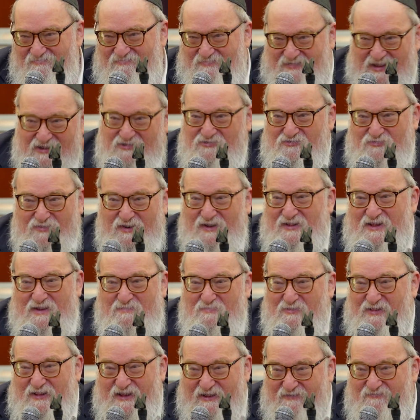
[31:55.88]
didn't really
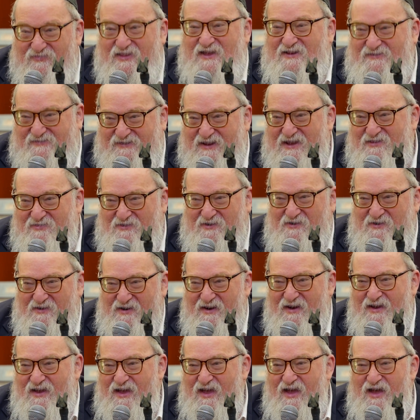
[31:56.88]
believe this either.
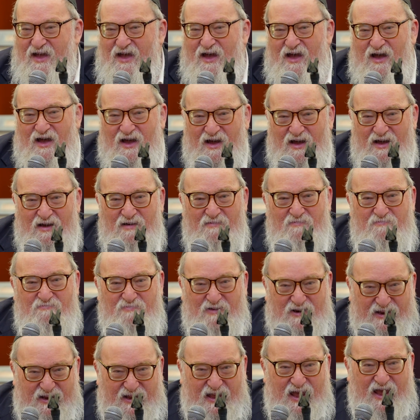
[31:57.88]

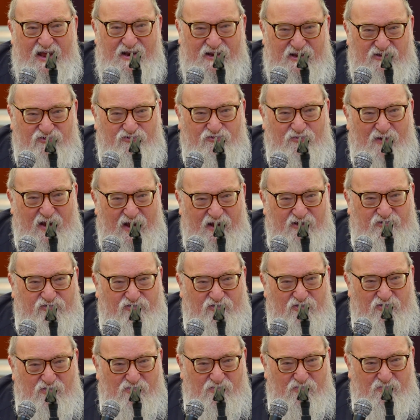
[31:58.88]
But again, he's trying
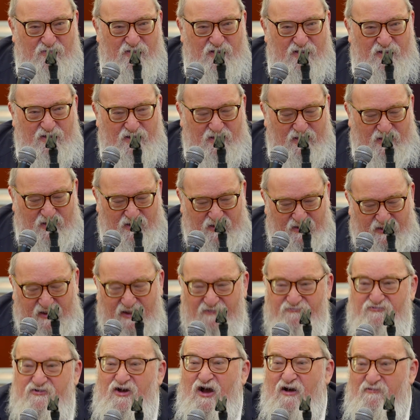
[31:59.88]
to
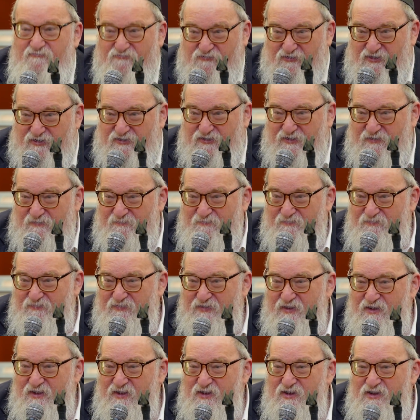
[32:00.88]
give comfort
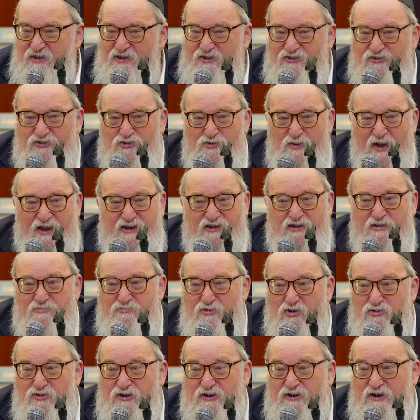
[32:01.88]
to a
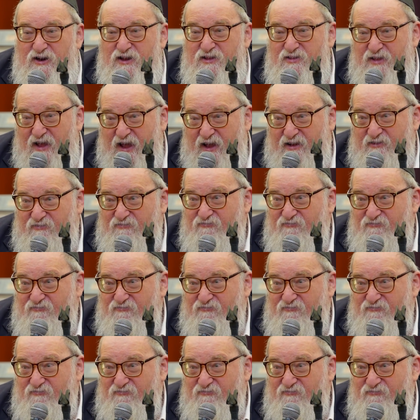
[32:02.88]
community that